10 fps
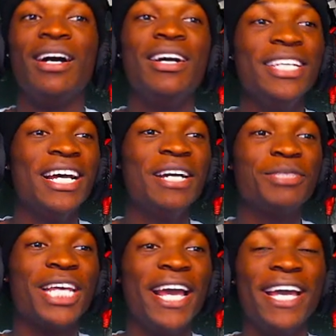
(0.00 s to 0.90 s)
You know what I'm
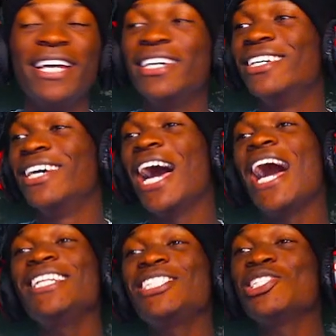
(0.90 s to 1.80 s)
saying?
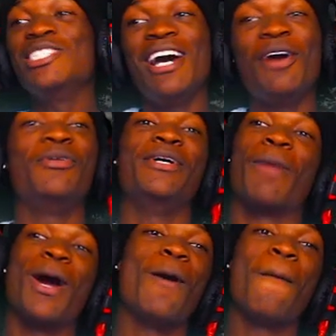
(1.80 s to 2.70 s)
I just know it,
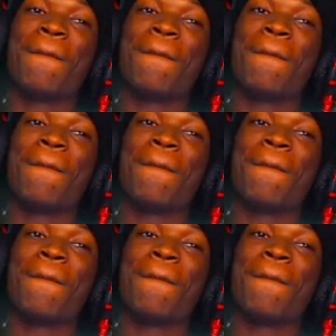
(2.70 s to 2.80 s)
bro.